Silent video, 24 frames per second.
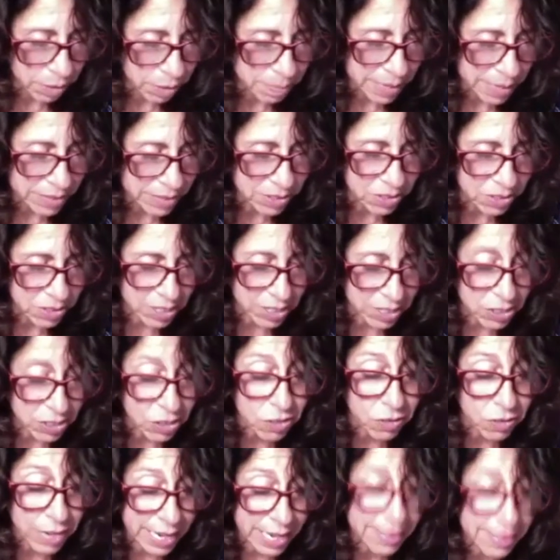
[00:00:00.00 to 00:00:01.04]
message, and it's
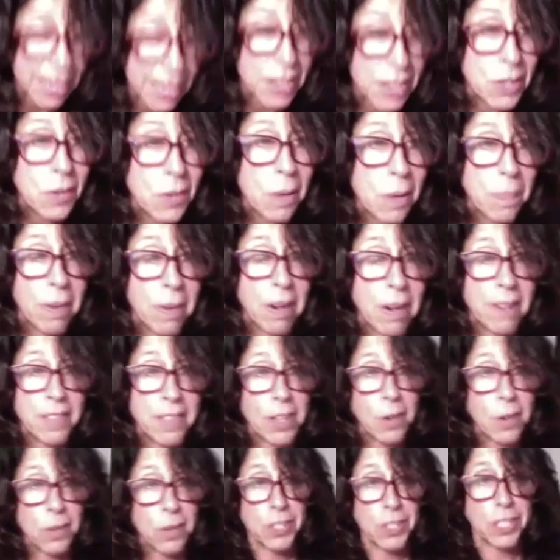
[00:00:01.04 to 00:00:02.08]
great that you are part of
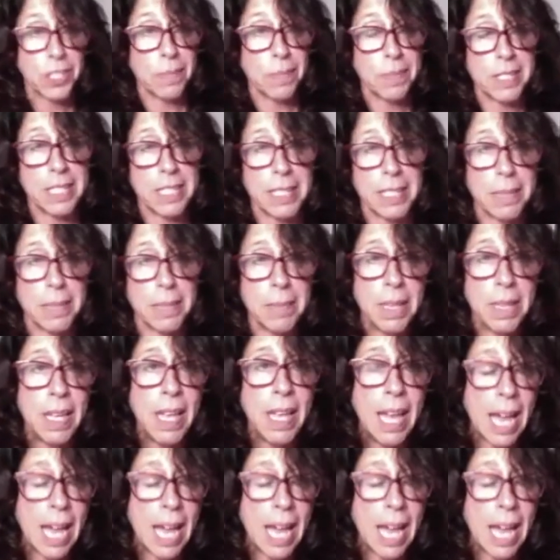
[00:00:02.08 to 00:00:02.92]
the ownership team.